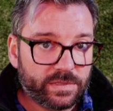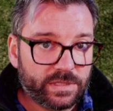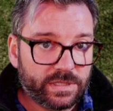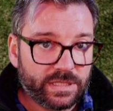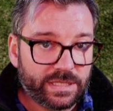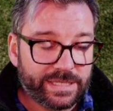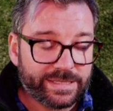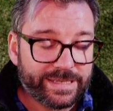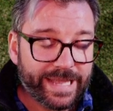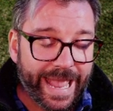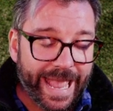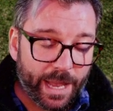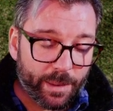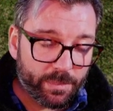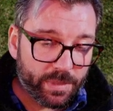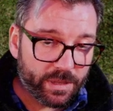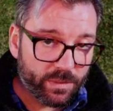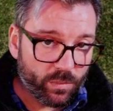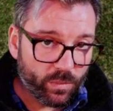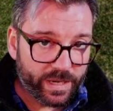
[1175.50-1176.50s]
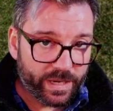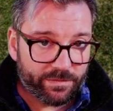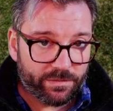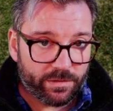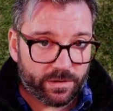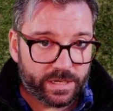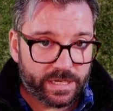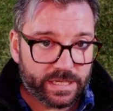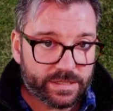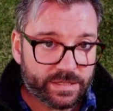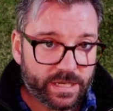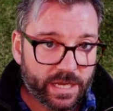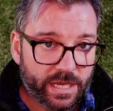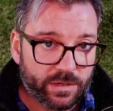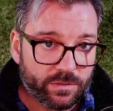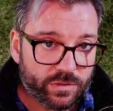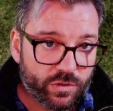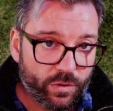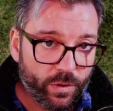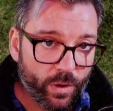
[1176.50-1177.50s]
in the tab, whatever it is, I
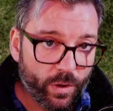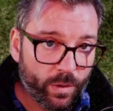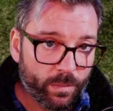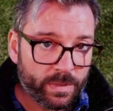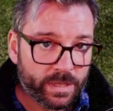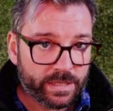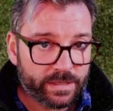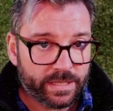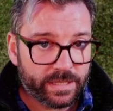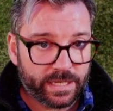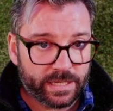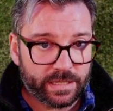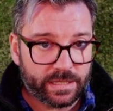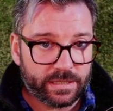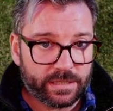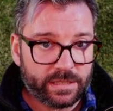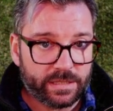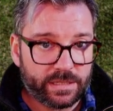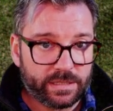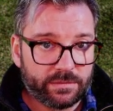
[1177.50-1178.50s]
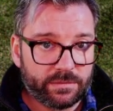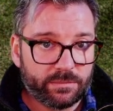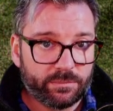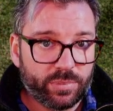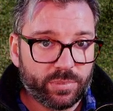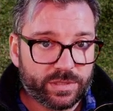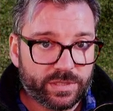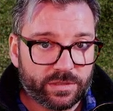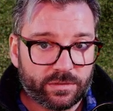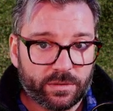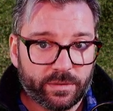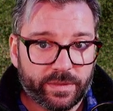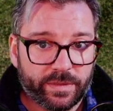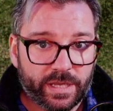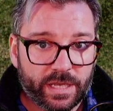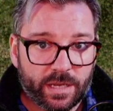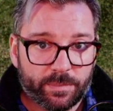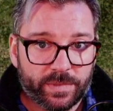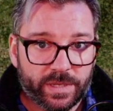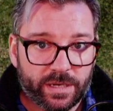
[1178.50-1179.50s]
use Chrome, that it puts a little
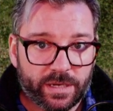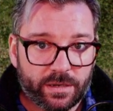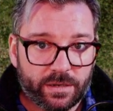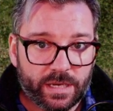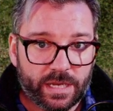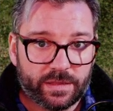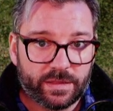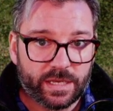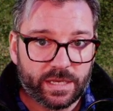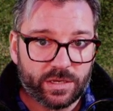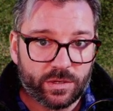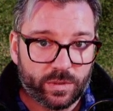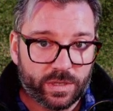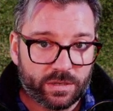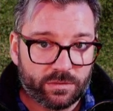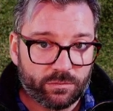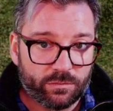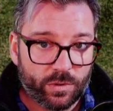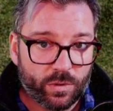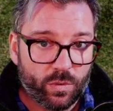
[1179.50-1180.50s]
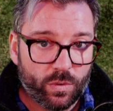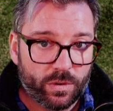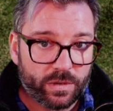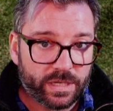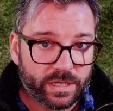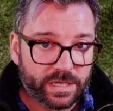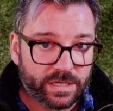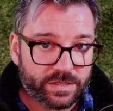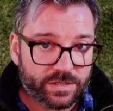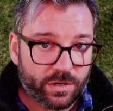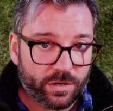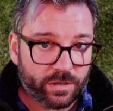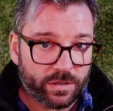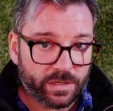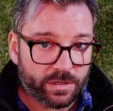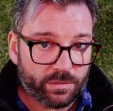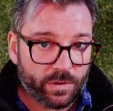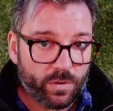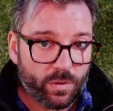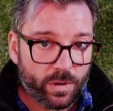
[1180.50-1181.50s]
thing up there, and then you can record. It is currently
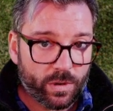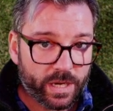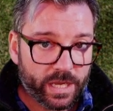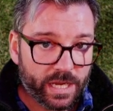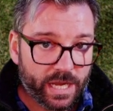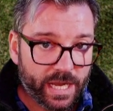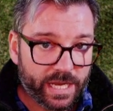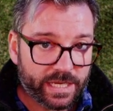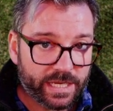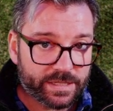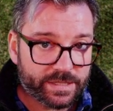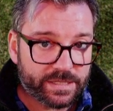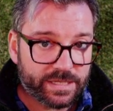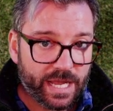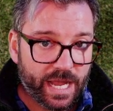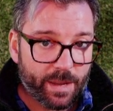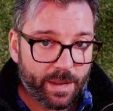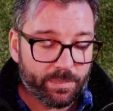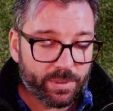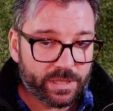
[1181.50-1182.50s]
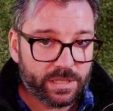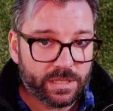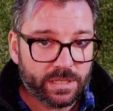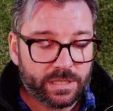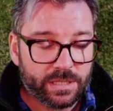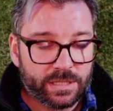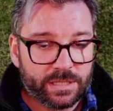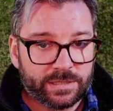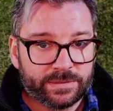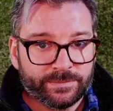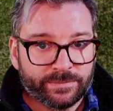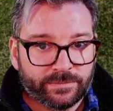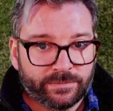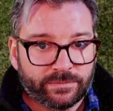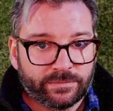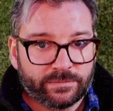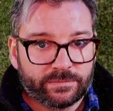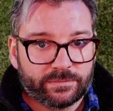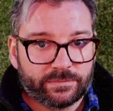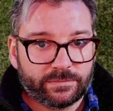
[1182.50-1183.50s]
recording. I hit stop,
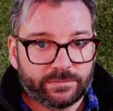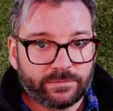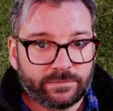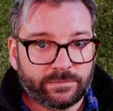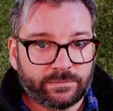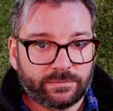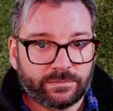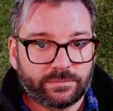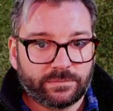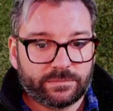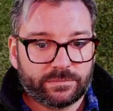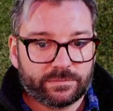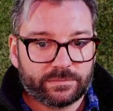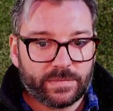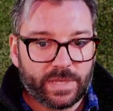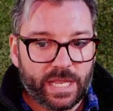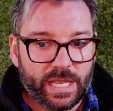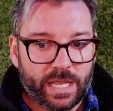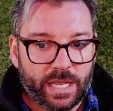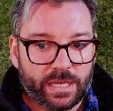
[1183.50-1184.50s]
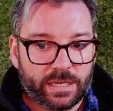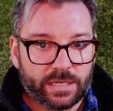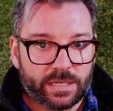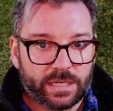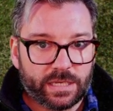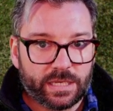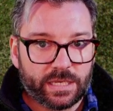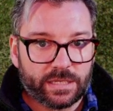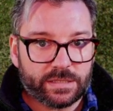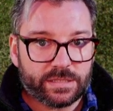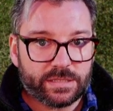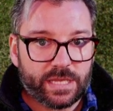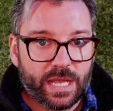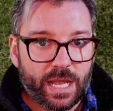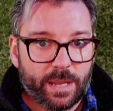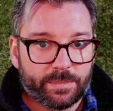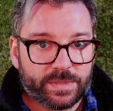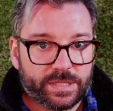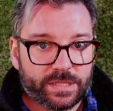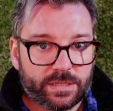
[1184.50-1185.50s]
and it
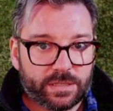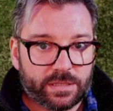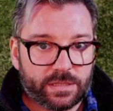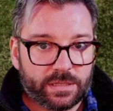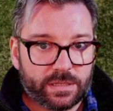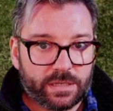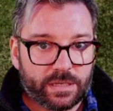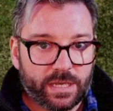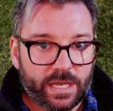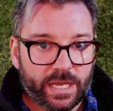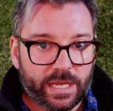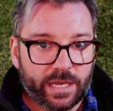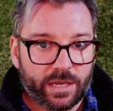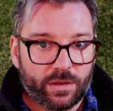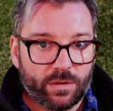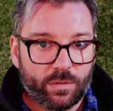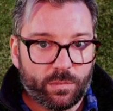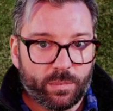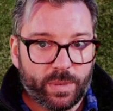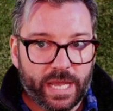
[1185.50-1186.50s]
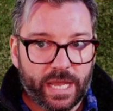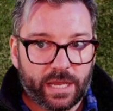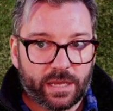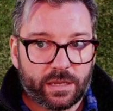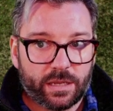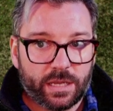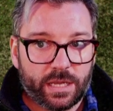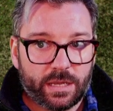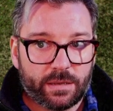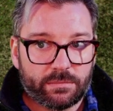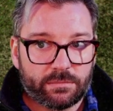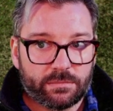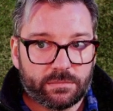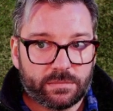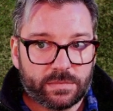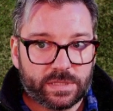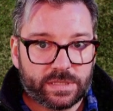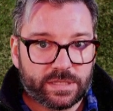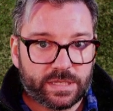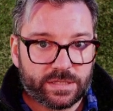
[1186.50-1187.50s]
stops. I can go back up.
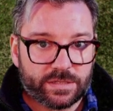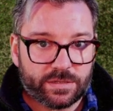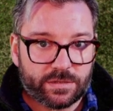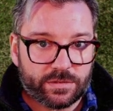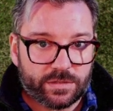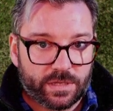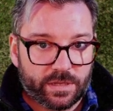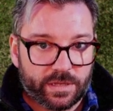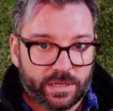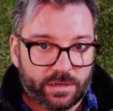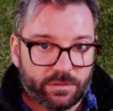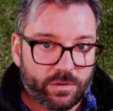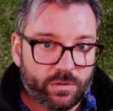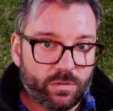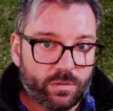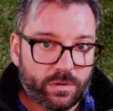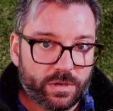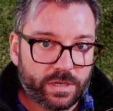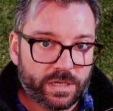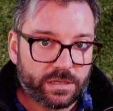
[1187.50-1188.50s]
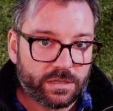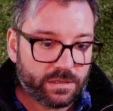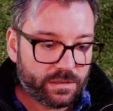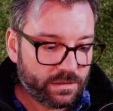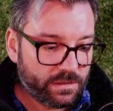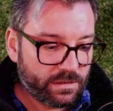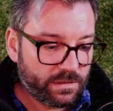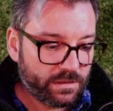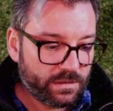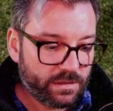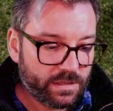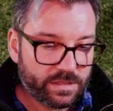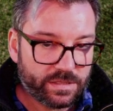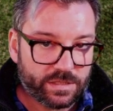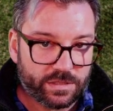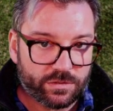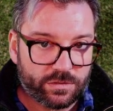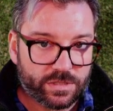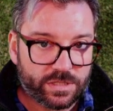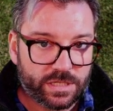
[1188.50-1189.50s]
It says there's nothing recorded. It's
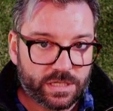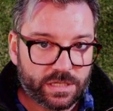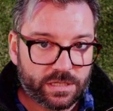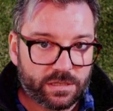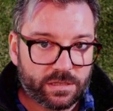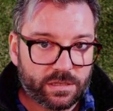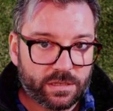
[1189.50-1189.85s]
interesting.